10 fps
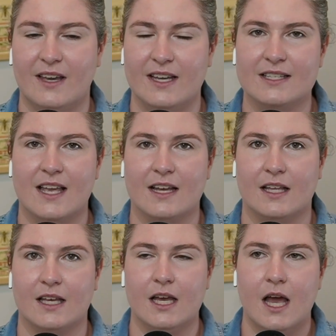
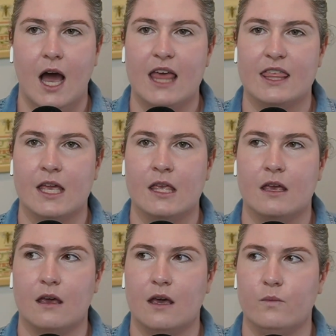Exactly. I
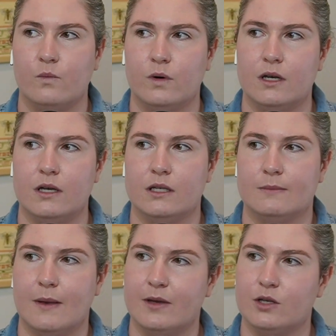think it
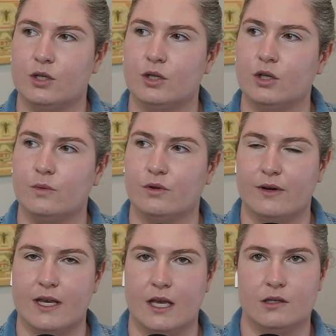was maybe 2 or
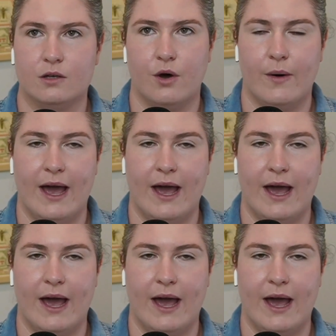3 years ago,